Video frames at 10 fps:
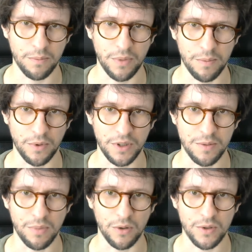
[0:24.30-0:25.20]
up on
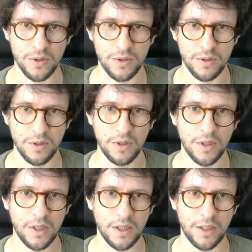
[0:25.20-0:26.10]
these blocks.
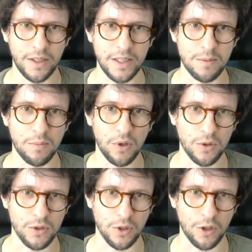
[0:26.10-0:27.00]
These
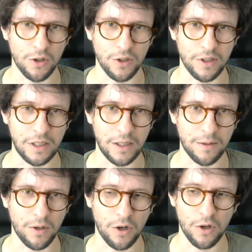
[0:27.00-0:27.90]
blocks are
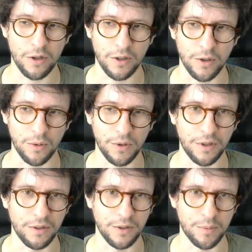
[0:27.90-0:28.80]
currently
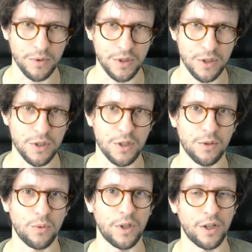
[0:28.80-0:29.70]
hard-coded. Their
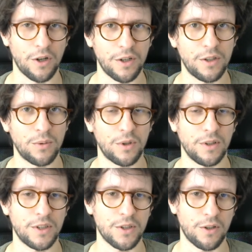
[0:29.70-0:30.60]
position, where they are in the
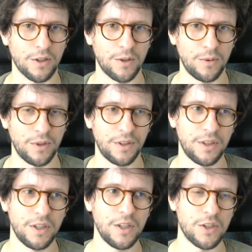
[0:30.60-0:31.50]
world, is
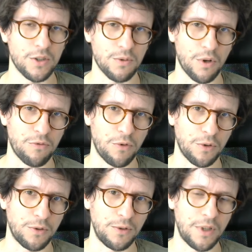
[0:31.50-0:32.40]
hard-coded. So I
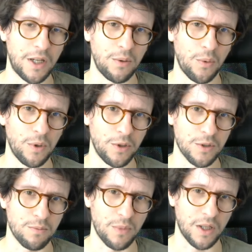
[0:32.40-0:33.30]
thought today we will
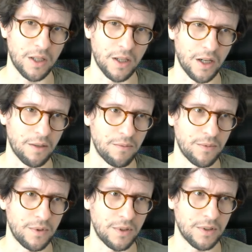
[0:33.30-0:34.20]
just make a
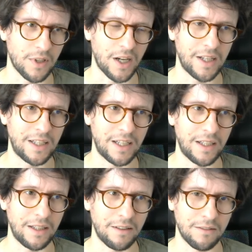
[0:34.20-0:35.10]

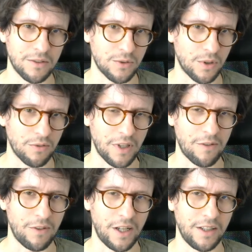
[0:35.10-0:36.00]
tiny sort of
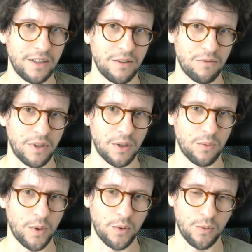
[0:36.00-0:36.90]
level editing
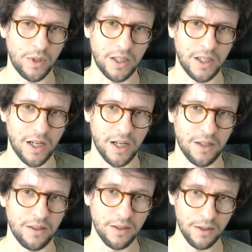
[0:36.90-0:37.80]
thing where we can